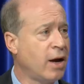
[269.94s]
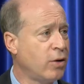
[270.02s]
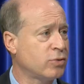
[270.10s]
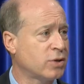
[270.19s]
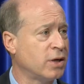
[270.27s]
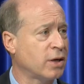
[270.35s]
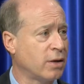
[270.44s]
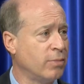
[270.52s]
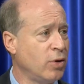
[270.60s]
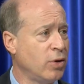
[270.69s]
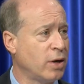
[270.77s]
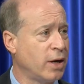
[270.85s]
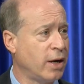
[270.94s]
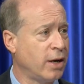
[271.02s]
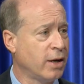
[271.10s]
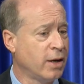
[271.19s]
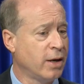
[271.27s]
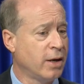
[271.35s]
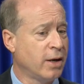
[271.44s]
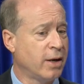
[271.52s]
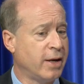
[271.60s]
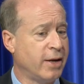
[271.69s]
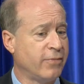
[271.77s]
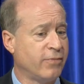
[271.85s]
house in a community,
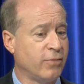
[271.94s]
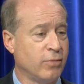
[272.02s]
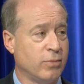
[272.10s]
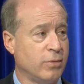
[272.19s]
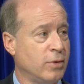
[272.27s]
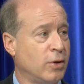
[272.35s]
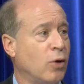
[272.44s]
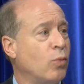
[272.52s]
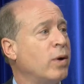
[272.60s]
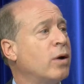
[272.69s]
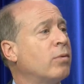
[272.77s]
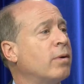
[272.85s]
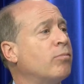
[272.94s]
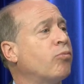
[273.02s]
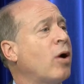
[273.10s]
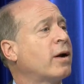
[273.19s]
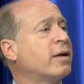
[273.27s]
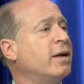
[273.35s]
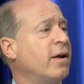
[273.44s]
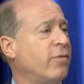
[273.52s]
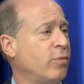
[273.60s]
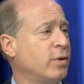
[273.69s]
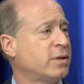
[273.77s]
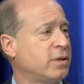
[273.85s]
if you know we don't Brockton
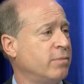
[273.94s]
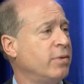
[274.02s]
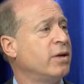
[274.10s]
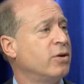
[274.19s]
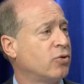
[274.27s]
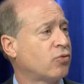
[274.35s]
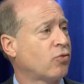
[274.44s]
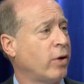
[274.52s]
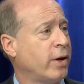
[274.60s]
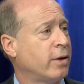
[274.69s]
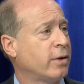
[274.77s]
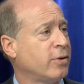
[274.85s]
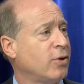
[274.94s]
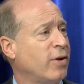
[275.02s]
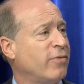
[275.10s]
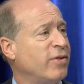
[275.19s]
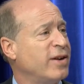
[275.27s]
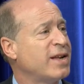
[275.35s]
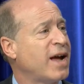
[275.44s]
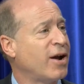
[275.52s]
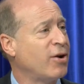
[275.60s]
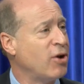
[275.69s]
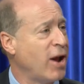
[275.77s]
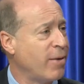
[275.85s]
never wants to be Detroit. You have
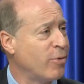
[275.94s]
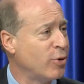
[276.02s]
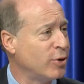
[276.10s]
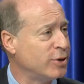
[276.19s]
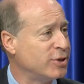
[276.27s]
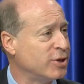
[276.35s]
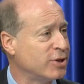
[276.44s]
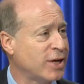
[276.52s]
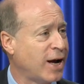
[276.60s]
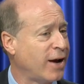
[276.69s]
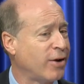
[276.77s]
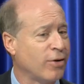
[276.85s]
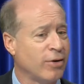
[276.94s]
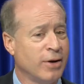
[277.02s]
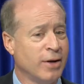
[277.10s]
entire neighborhoods, entire